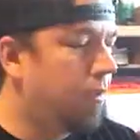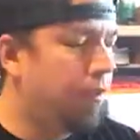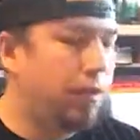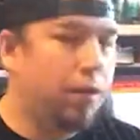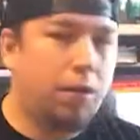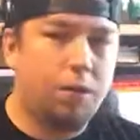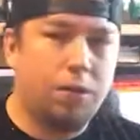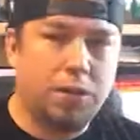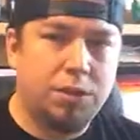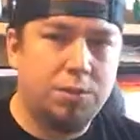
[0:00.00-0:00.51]

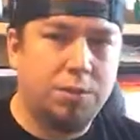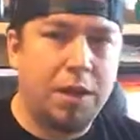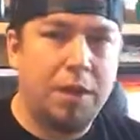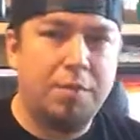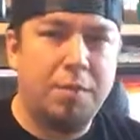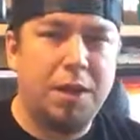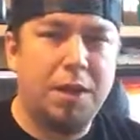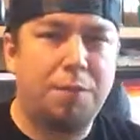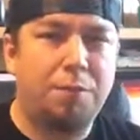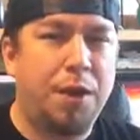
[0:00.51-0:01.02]
you know, which
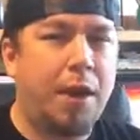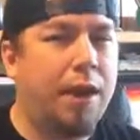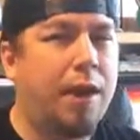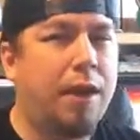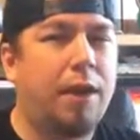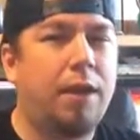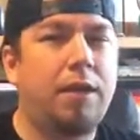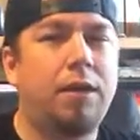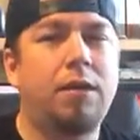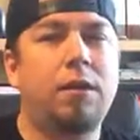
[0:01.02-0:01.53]
might be a
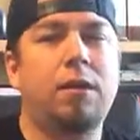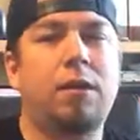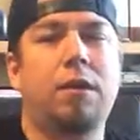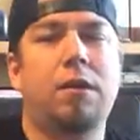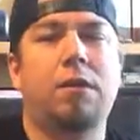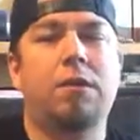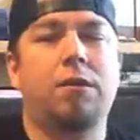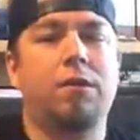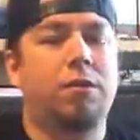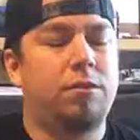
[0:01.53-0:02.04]
pain. You
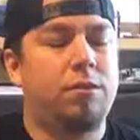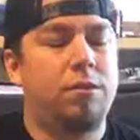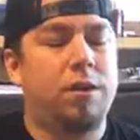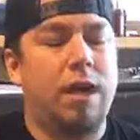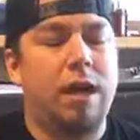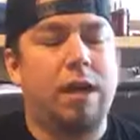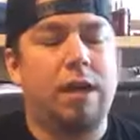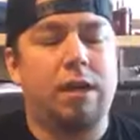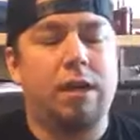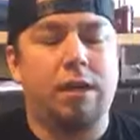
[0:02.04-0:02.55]
know, this is
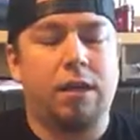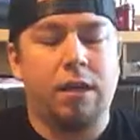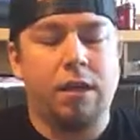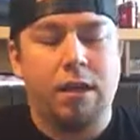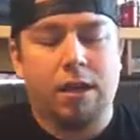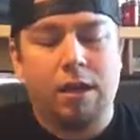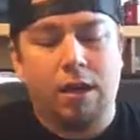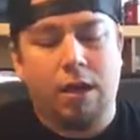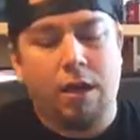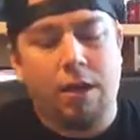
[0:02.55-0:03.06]
not,
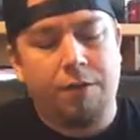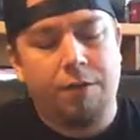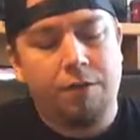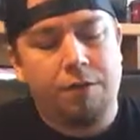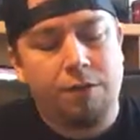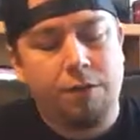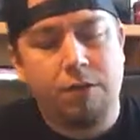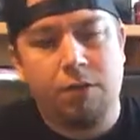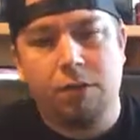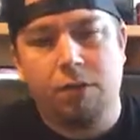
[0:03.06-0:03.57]

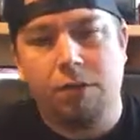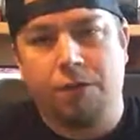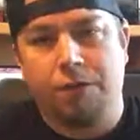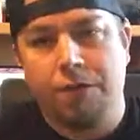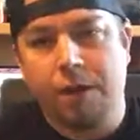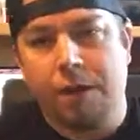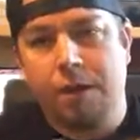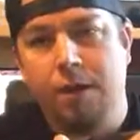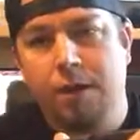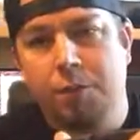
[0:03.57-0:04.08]
obviously there's a
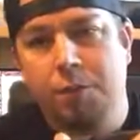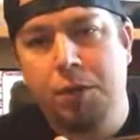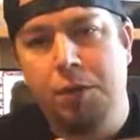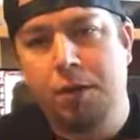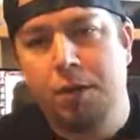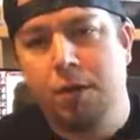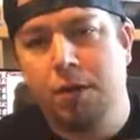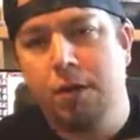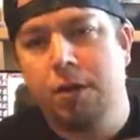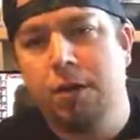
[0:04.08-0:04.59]
fan up
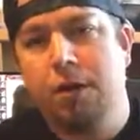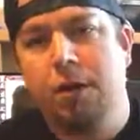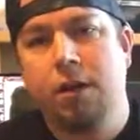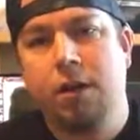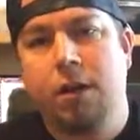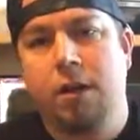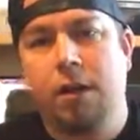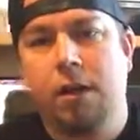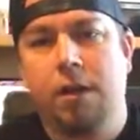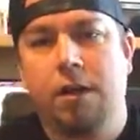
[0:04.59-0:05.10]
here.
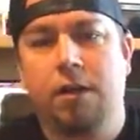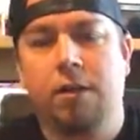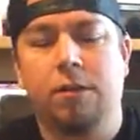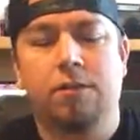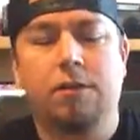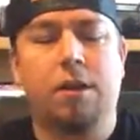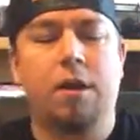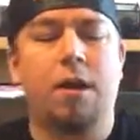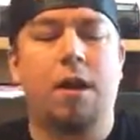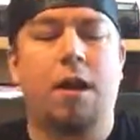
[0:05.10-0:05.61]
It
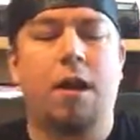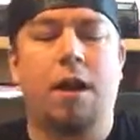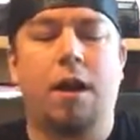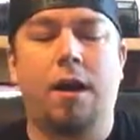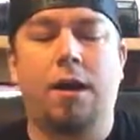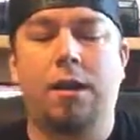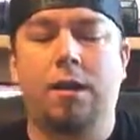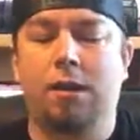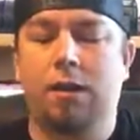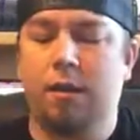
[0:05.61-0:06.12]
does get
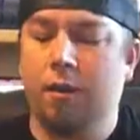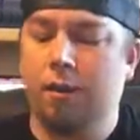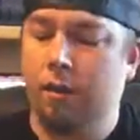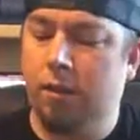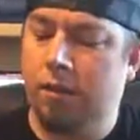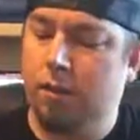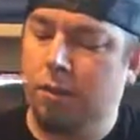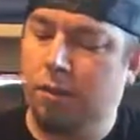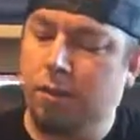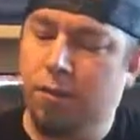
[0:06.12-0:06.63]
hot.
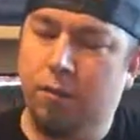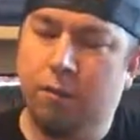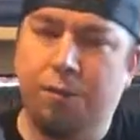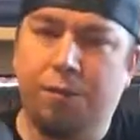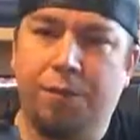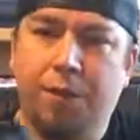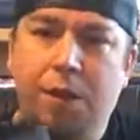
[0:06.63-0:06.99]
You know, these